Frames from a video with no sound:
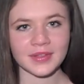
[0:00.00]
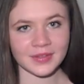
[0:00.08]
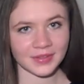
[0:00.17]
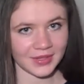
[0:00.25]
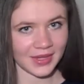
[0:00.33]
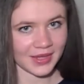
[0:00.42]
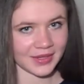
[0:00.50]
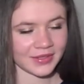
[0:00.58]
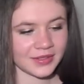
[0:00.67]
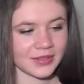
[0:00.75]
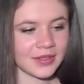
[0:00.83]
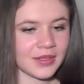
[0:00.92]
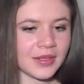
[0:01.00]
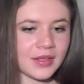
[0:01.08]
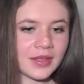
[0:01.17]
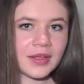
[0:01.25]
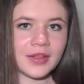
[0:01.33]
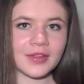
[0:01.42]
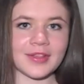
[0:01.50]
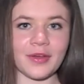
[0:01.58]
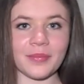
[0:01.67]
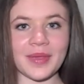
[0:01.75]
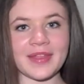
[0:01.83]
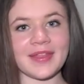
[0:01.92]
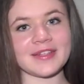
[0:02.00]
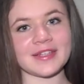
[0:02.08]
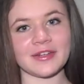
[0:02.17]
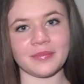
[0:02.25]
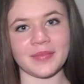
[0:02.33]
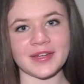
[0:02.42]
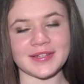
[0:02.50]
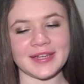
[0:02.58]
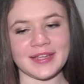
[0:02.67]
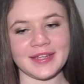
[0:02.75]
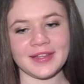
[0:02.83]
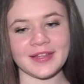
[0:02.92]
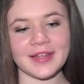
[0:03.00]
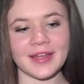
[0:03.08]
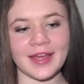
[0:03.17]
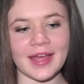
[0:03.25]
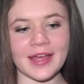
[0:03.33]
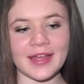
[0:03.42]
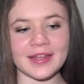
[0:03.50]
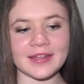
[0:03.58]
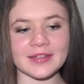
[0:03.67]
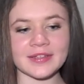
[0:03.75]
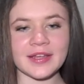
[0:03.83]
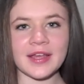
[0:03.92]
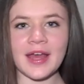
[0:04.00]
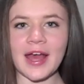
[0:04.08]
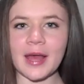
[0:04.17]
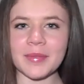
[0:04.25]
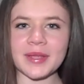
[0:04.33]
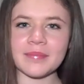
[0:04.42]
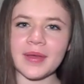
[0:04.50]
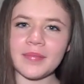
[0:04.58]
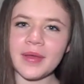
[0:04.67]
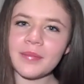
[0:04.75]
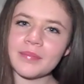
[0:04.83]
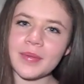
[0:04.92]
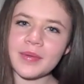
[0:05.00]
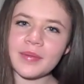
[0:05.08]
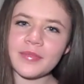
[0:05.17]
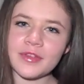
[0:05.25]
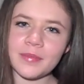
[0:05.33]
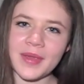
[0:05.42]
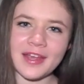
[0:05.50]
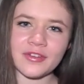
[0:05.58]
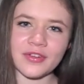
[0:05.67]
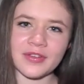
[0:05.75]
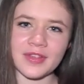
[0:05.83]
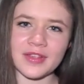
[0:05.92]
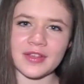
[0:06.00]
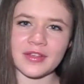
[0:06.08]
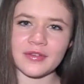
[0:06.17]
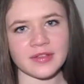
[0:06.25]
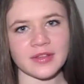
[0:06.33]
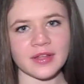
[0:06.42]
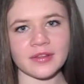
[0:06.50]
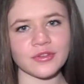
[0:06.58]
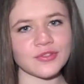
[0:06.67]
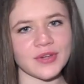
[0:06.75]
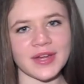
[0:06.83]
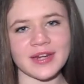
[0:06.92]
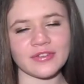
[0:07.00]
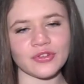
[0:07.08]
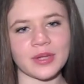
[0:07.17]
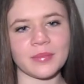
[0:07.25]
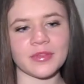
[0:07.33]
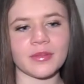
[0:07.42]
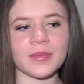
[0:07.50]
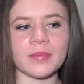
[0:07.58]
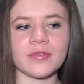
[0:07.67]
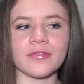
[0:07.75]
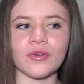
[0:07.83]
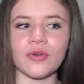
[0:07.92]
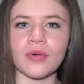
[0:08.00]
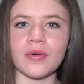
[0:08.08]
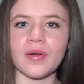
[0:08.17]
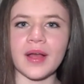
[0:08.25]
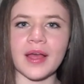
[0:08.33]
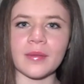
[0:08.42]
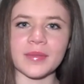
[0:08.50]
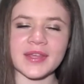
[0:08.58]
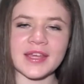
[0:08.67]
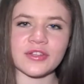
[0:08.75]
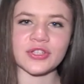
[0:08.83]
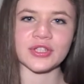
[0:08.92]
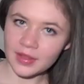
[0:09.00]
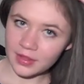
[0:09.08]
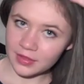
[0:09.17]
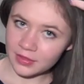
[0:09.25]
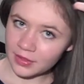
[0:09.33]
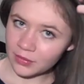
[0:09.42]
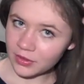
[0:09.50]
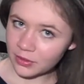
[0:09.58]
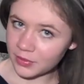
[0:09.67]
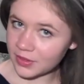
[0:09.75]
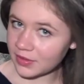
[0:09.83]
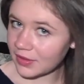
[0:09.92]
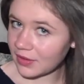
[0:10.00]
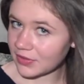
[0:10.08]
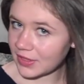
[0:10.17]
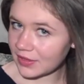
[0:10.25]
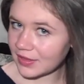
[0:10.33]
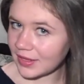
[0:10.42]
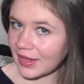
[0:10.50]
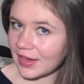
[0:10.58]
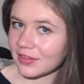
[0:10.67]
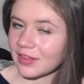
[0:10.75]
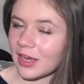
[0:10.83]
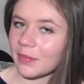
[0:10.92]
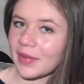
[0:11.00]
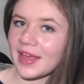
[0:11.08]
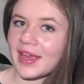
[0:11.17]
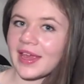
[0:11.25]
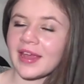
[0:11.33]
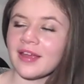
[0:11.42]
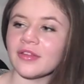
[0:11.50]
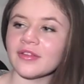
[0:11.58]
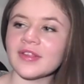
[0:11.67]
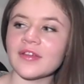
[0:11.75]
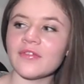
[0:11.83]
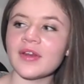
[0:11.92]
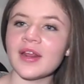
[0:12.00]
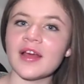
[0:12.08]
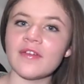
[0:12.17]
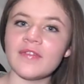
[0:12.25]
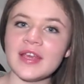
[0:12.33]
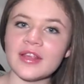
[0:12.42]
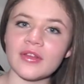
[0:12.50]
Yeah, so I'm getting that done on Monday, and I mean, my mum used to be a hairdresser, so she's done little straightening treatments on me before, in the kitchen. Someone commented the other day saying, had I dyed my hair, it looks different, and I think it's